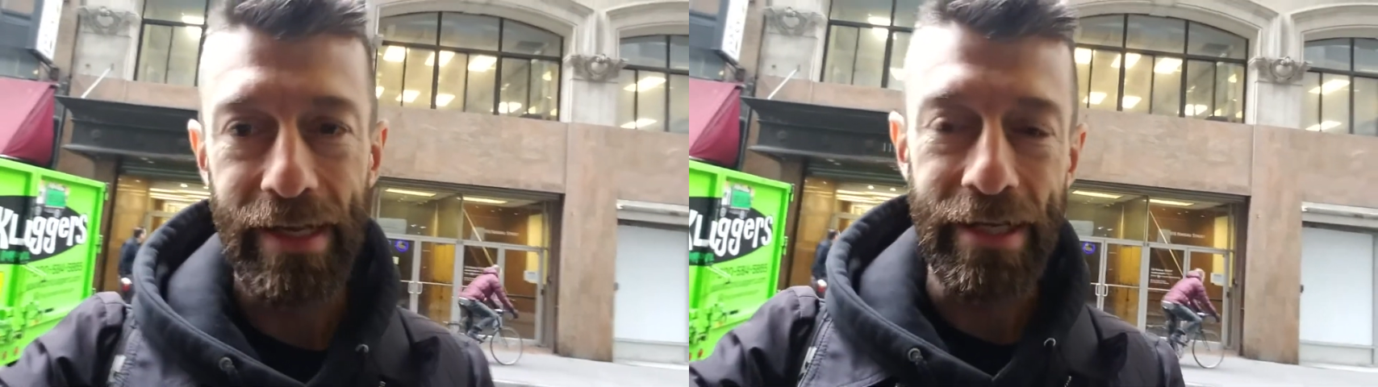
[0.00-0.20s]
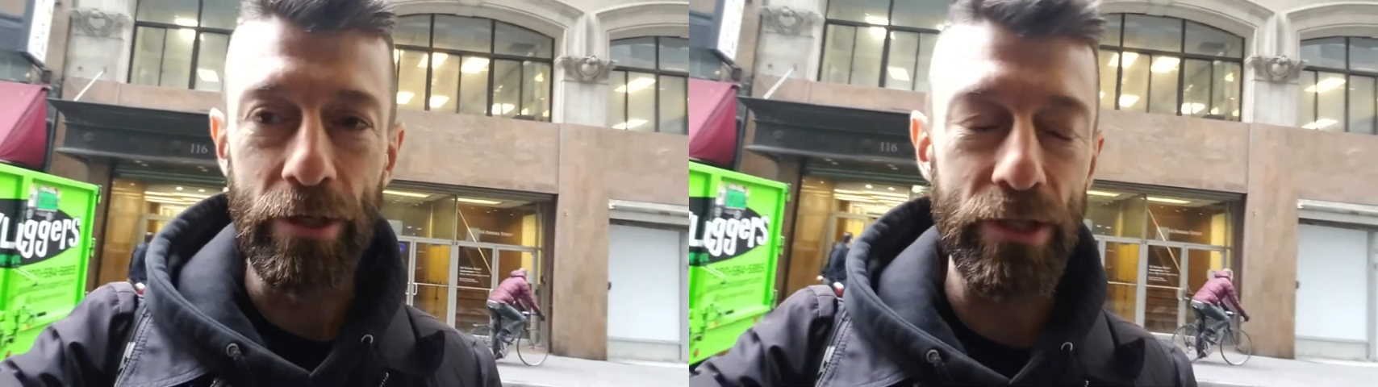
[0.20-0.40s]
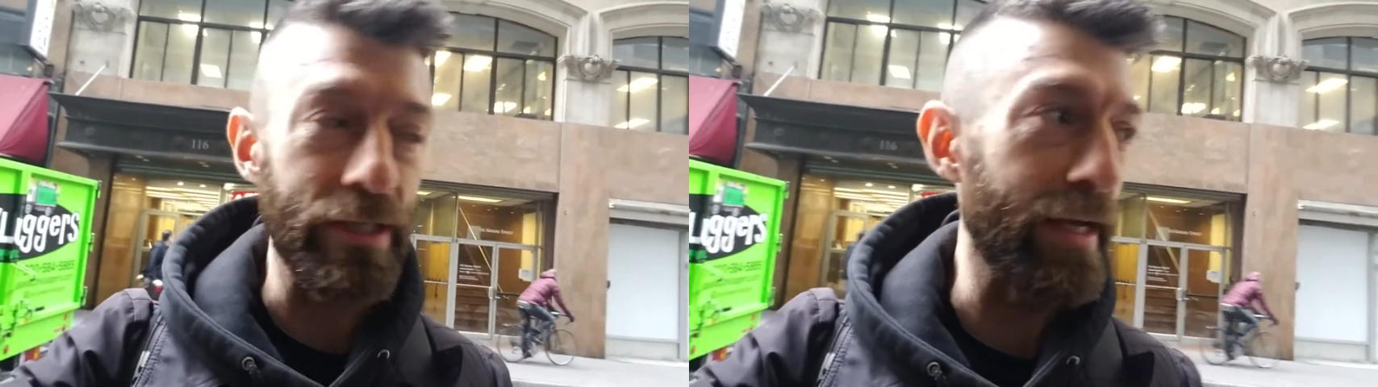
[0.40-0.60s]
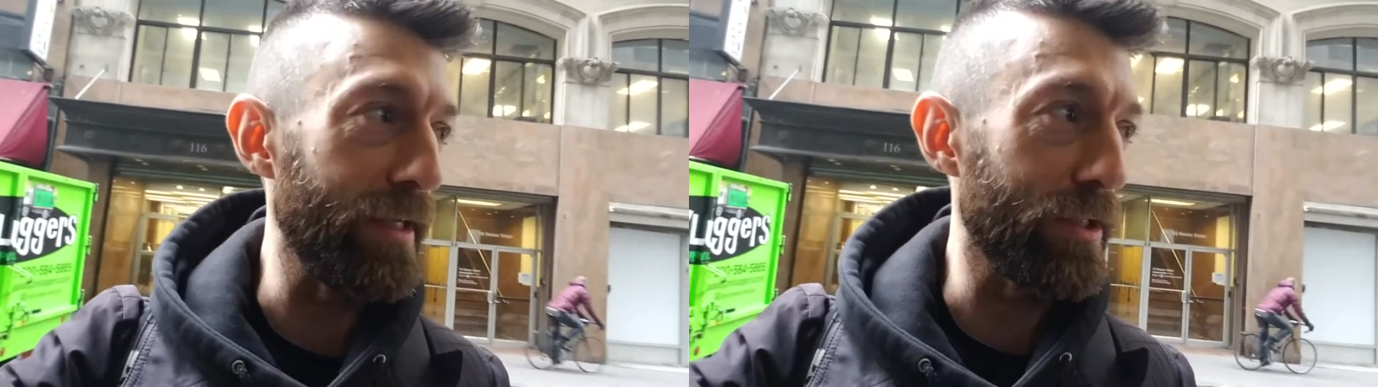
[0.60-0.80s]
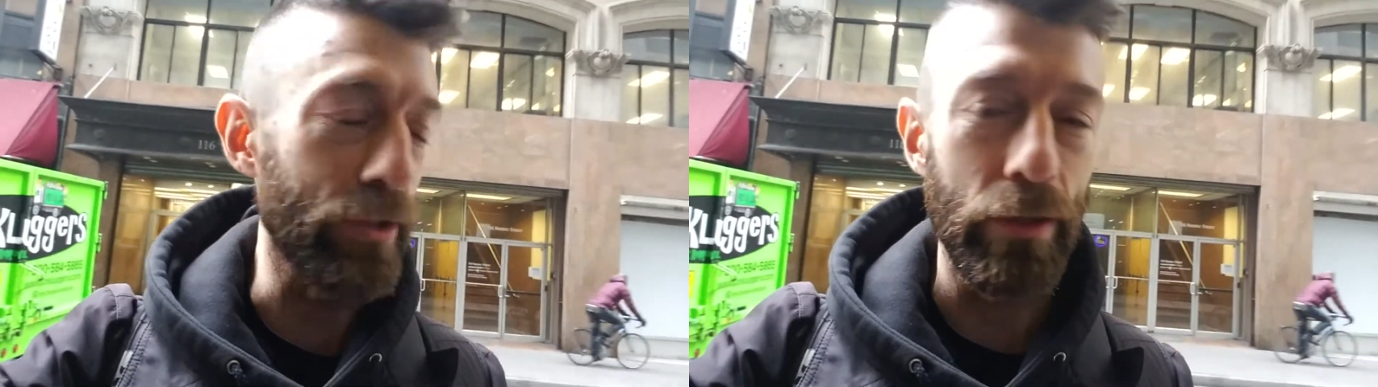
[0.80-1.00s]
Here's the
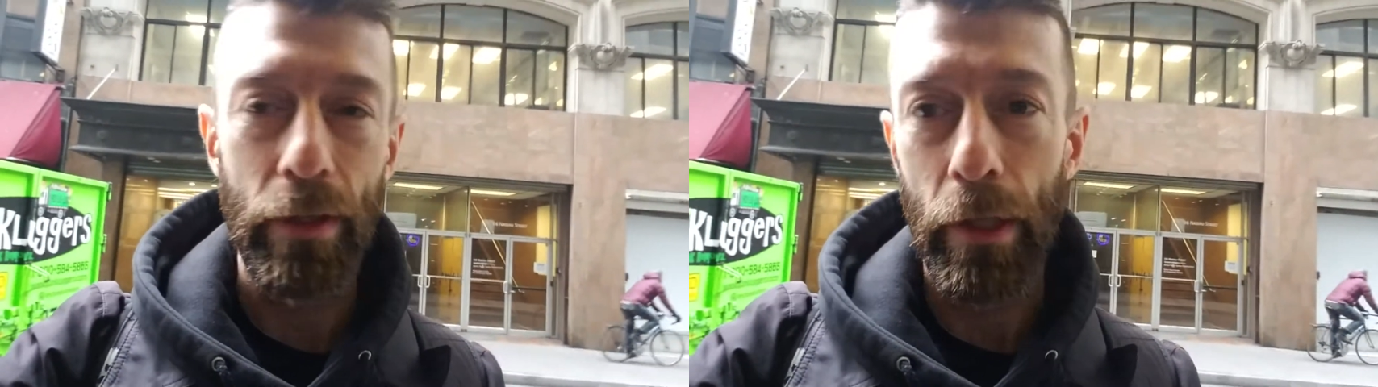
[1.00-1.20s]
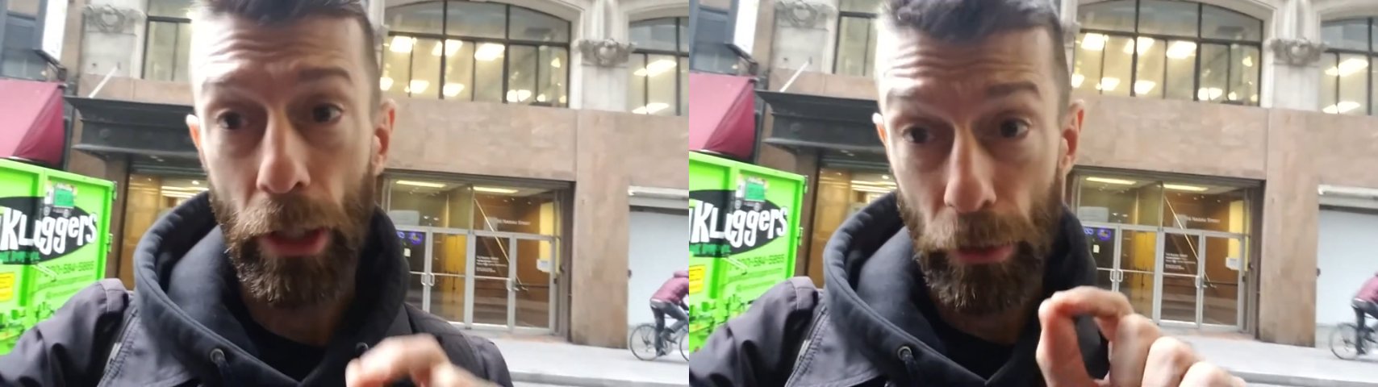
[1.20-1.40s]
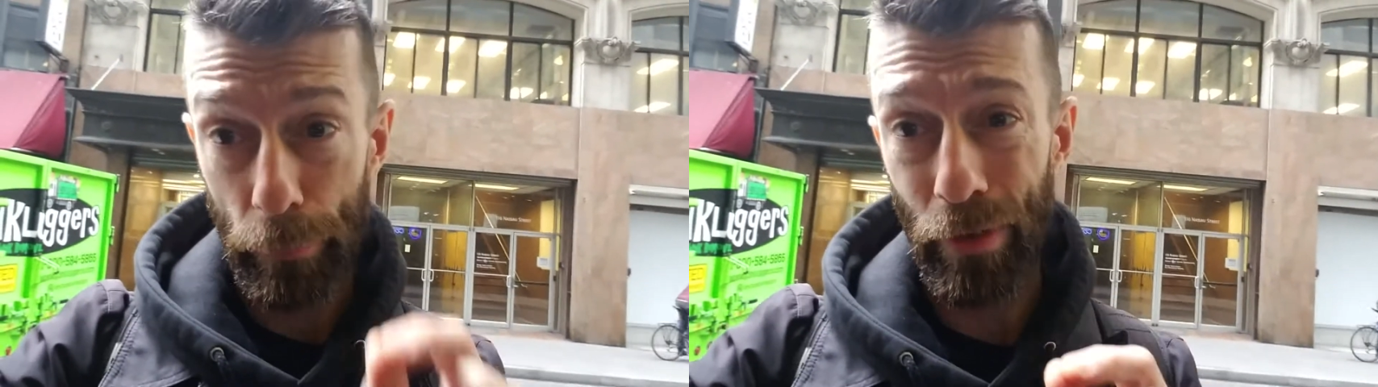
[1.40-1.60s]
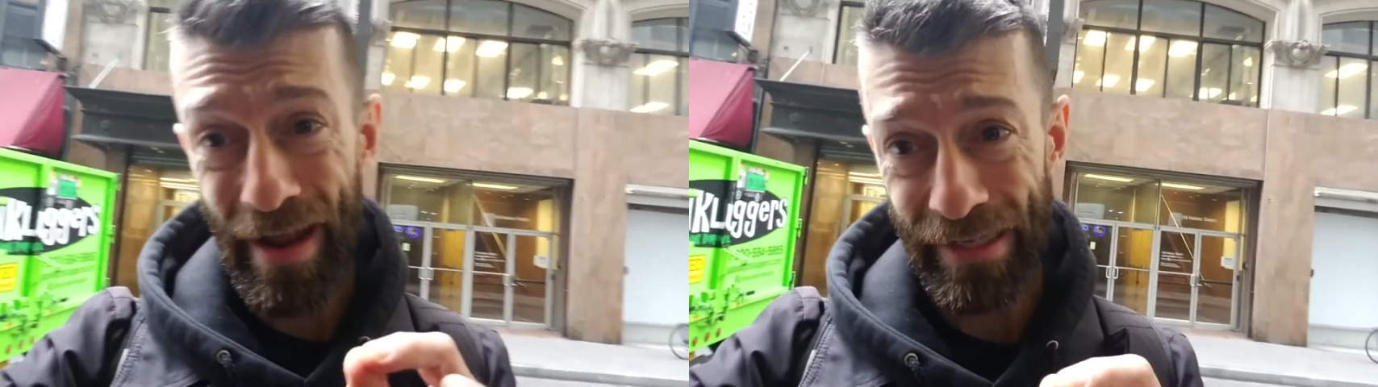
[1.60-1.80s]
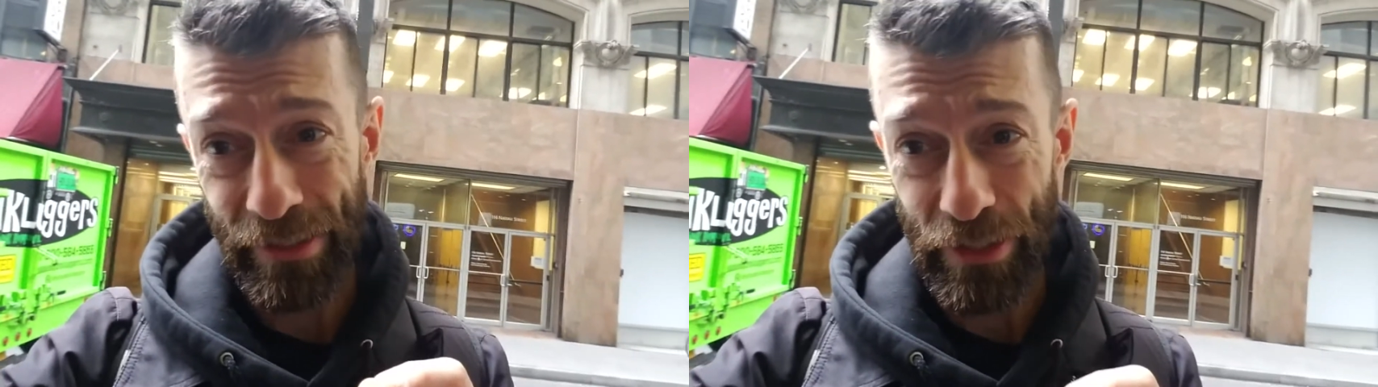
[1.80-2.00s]
answer: you
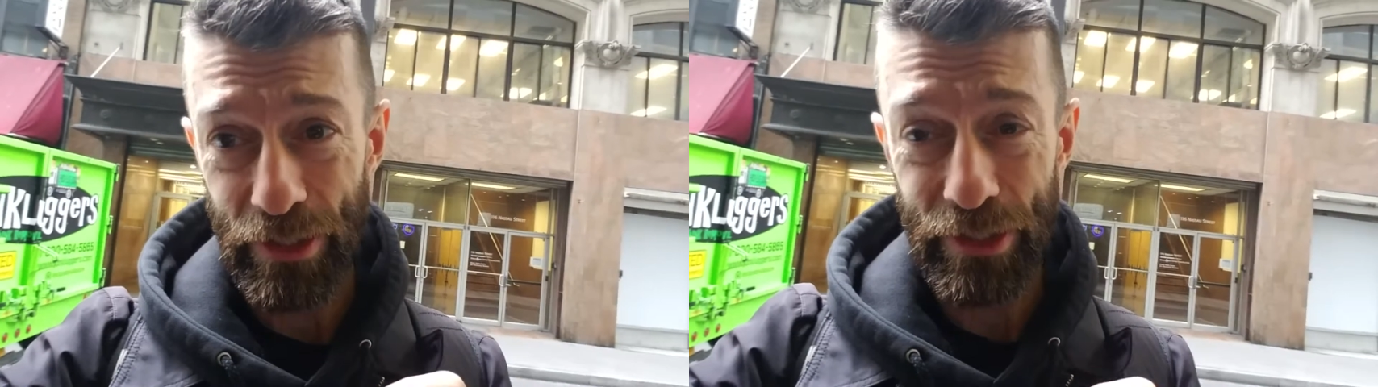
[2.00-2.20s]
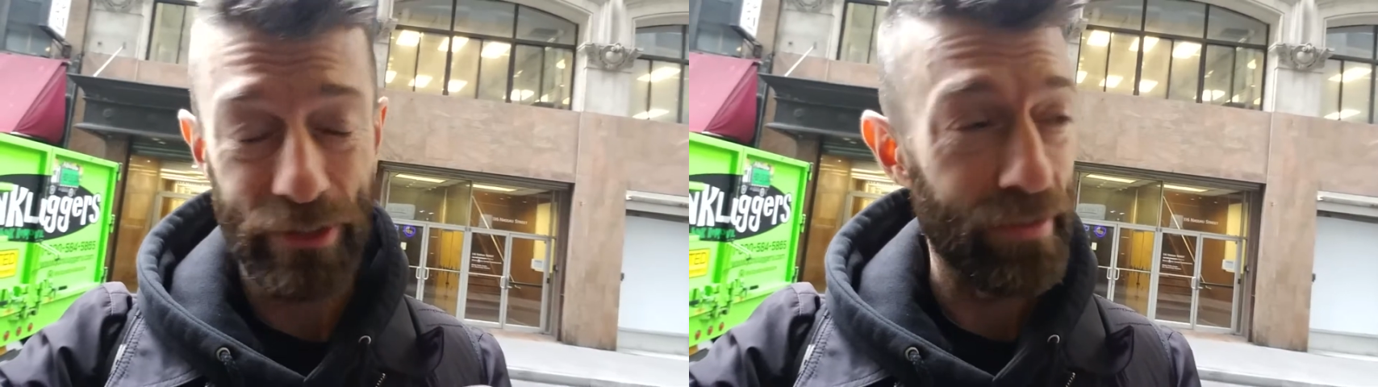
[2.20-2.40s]
practice.